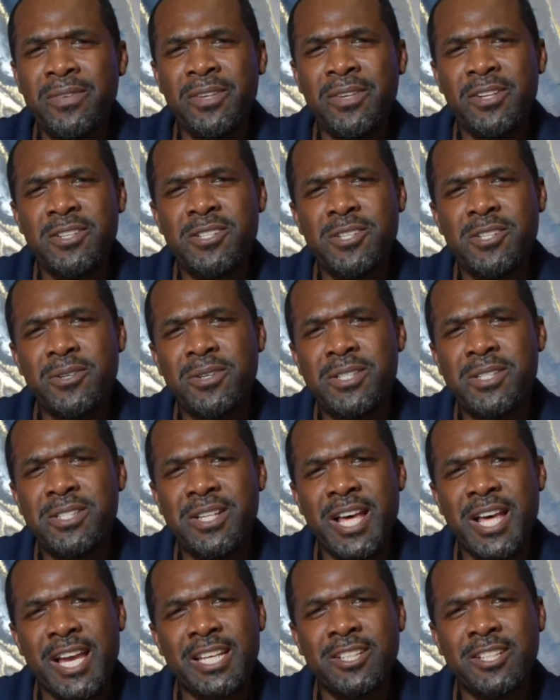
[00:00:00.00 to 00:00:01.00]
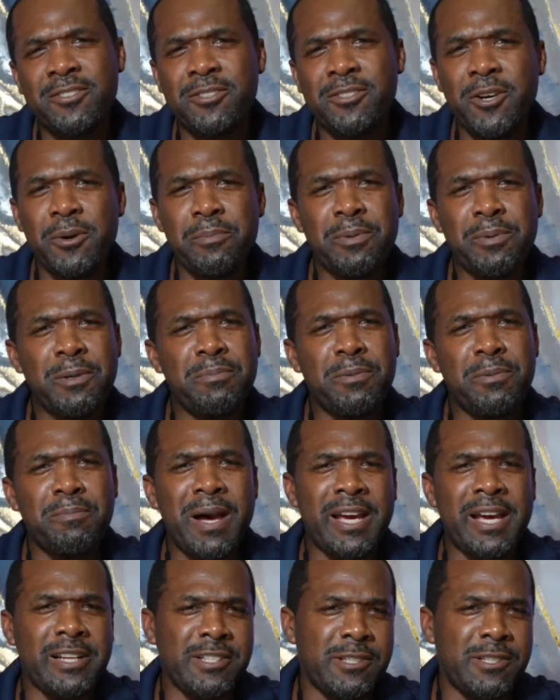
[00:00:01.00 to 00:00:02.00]
So it's like, people
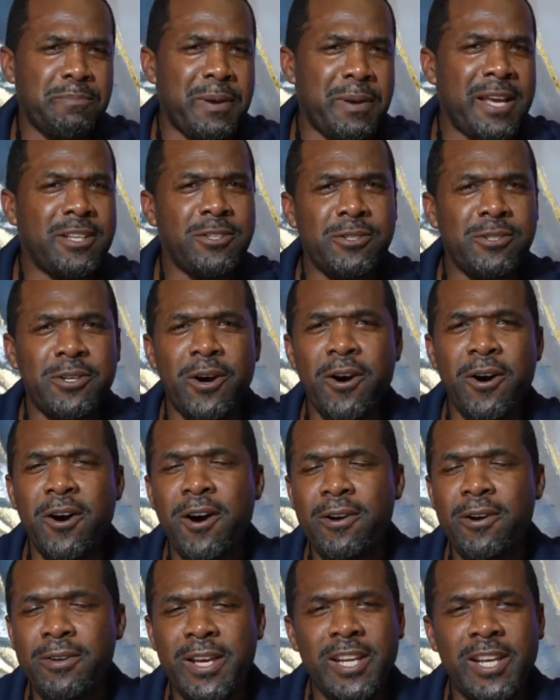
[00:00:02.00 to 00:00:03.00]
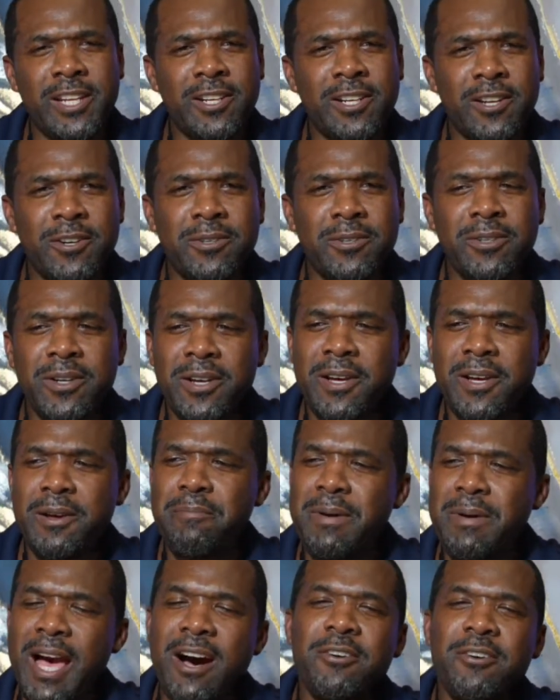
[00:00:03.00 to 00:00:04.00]
might expect you to already know.
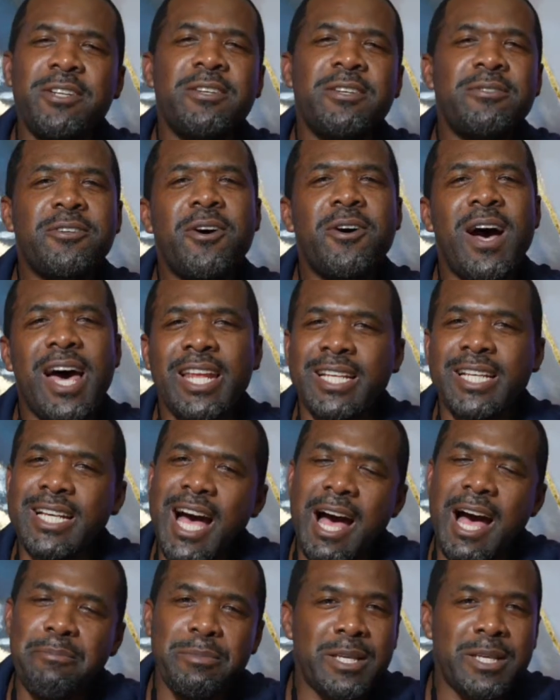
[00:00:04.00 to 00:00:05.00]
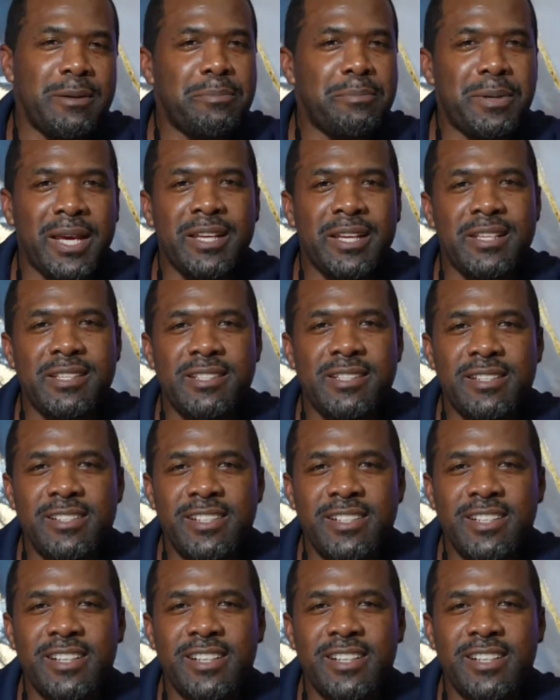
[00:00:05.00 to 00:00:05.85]
I don't even know how to copy and paste.